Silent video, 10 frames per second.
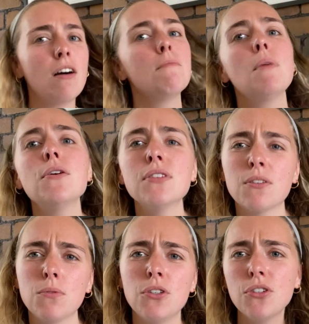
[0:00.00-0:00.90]
oh,
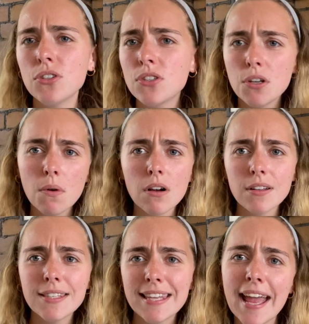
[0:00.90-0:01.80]
Moses, would you just do what
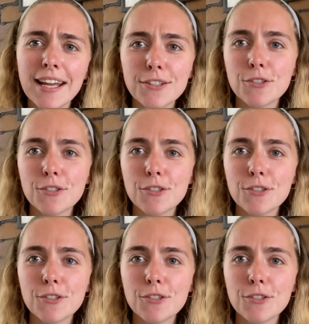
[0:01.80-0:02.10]
God's saying?